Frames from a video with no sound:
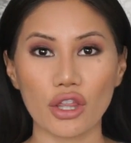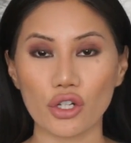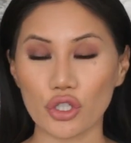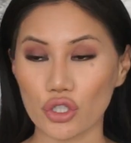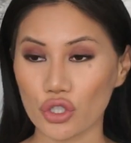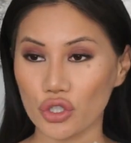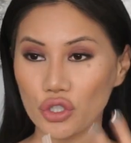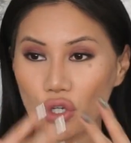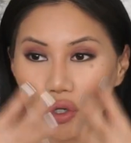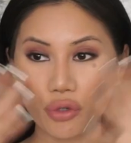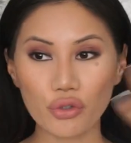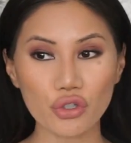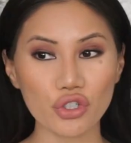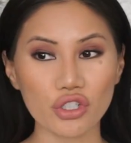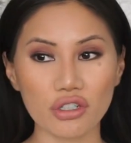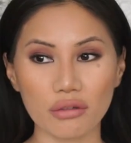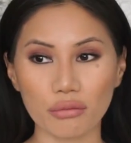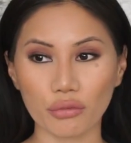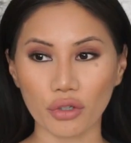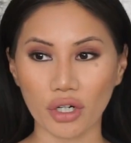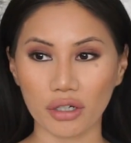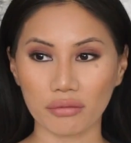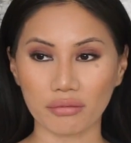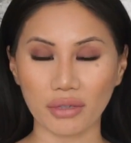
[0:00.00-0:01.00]
There's no
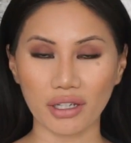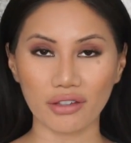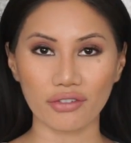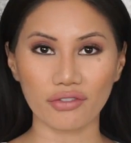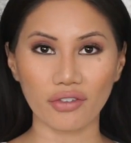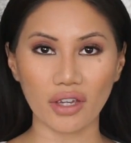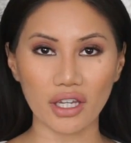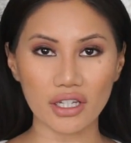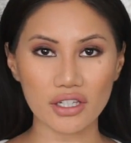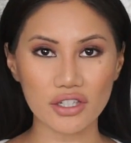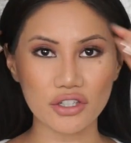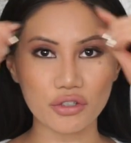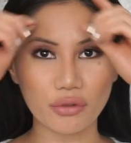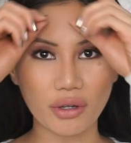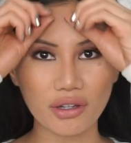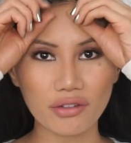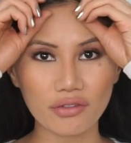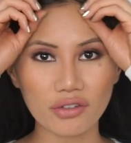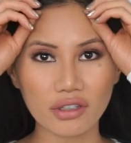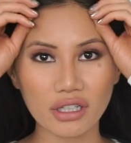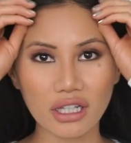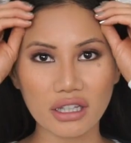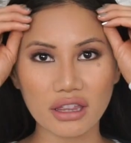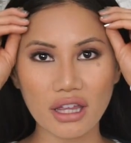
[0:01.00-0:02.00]
shimmer on my face, so I
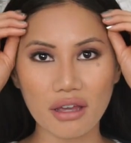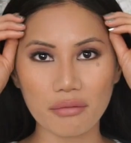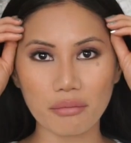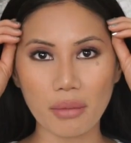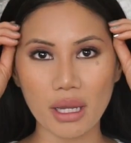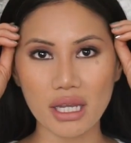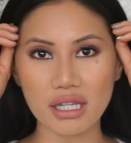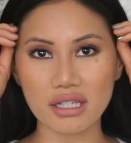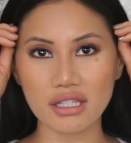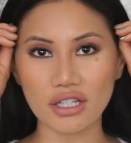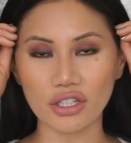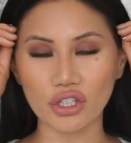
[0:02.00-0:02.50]
feel like that makes